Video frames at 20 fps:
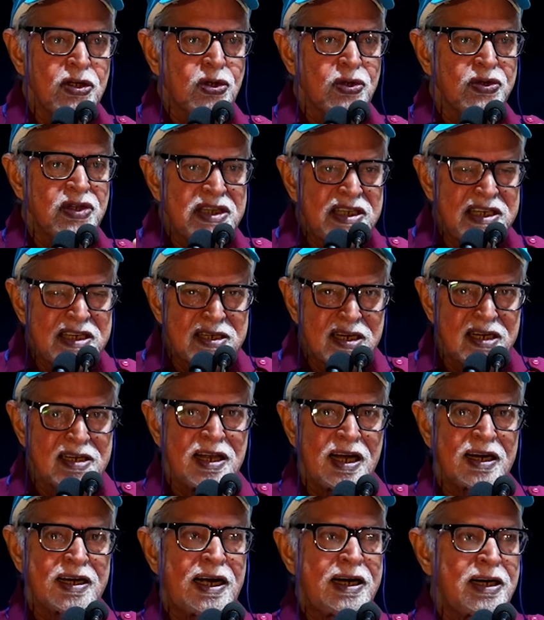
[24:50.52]
So this
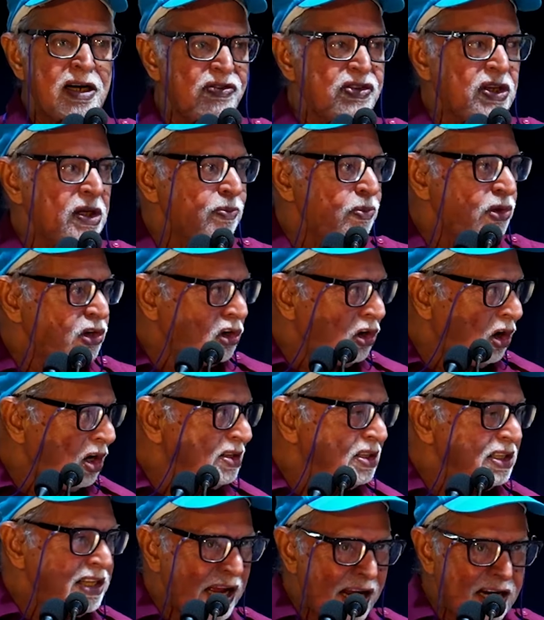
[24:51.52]
is the kind of thing,
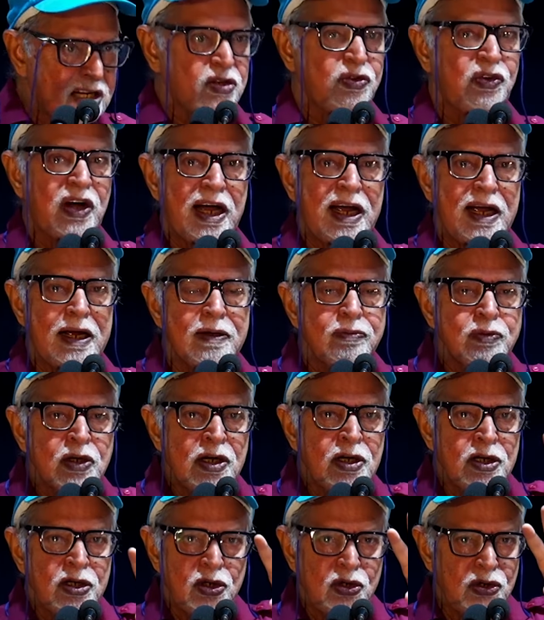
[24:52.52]
because that's why
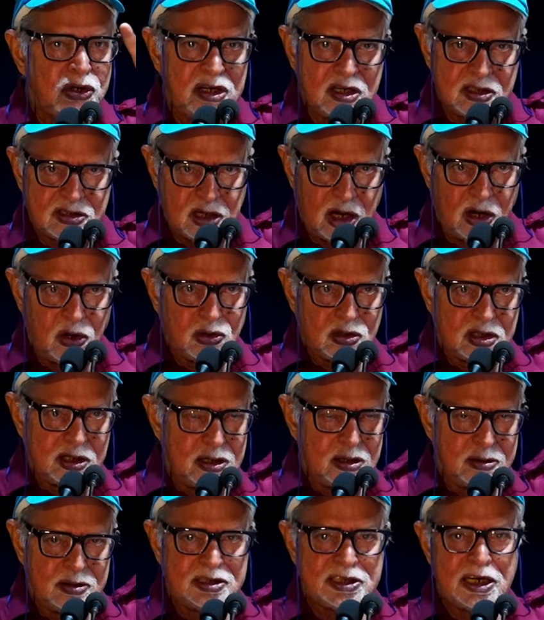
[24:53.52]
you in South,
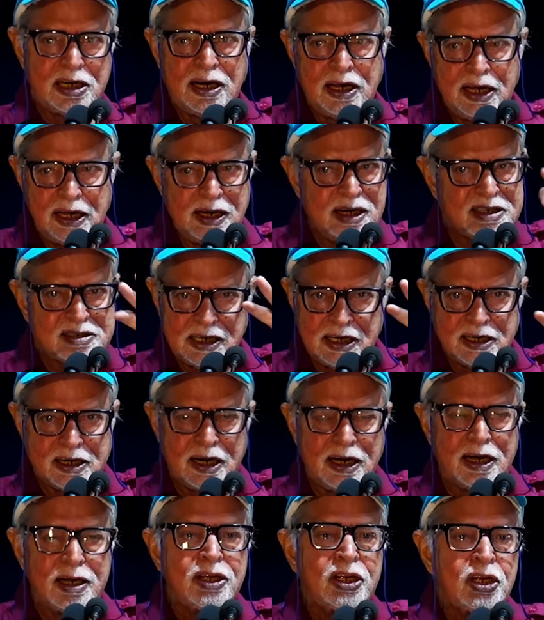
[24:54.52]
in Chennai,
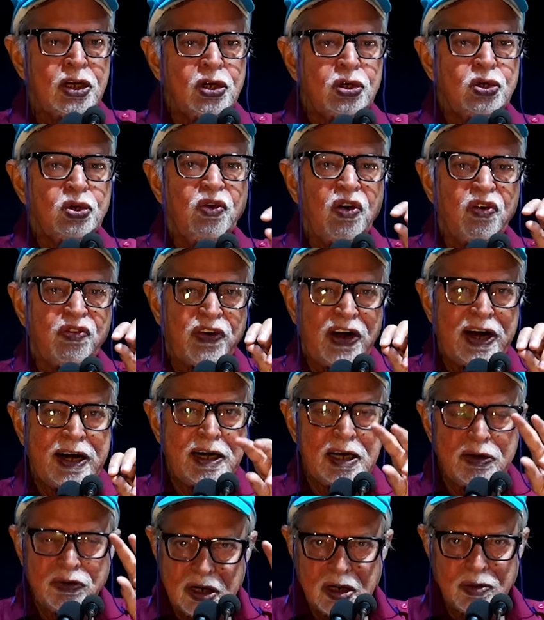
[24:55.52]
etc., you will
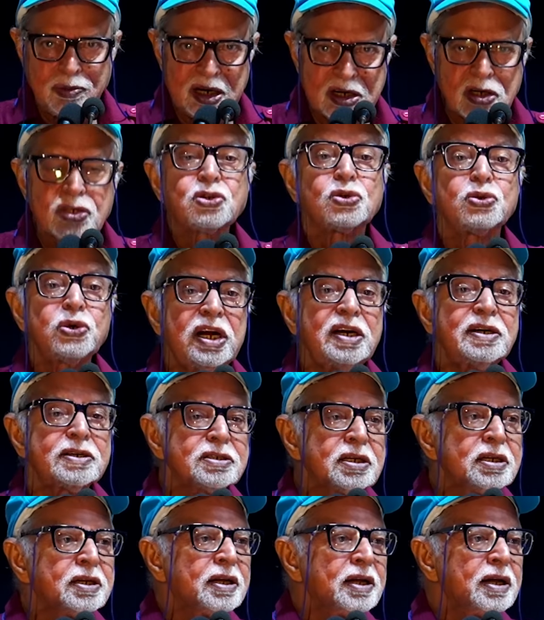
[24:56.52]
find even among
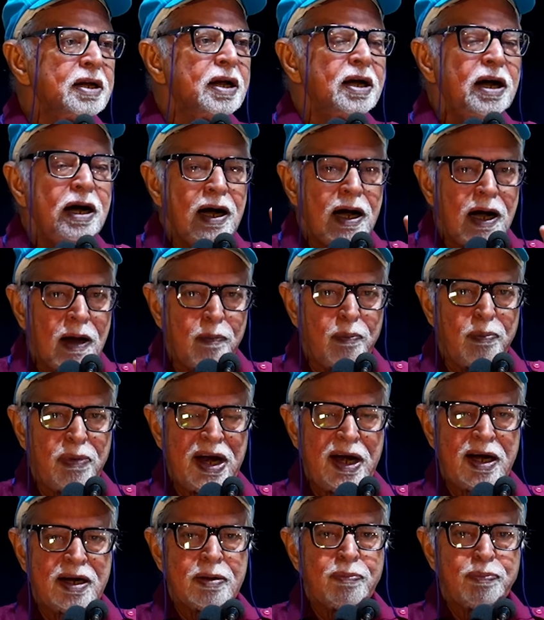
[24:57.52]
students,
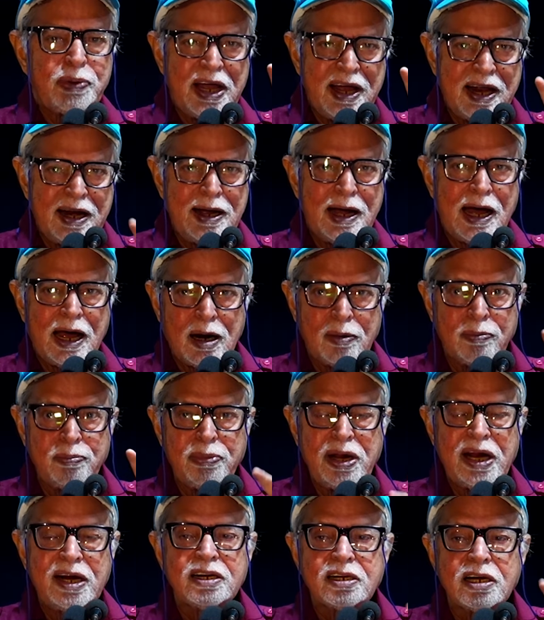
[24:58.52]

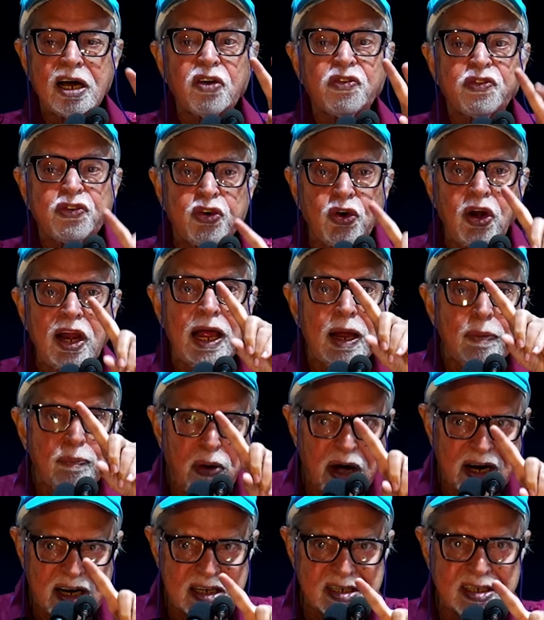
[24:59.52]
Periyar, Ambedkar,
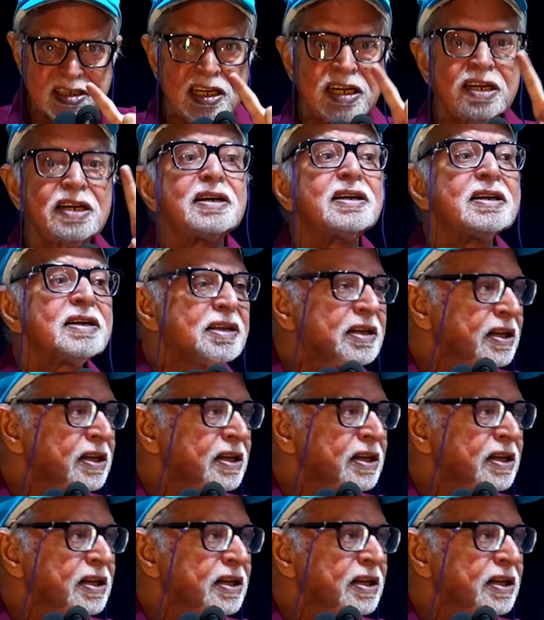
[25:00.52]
Phule, Bhagat Singh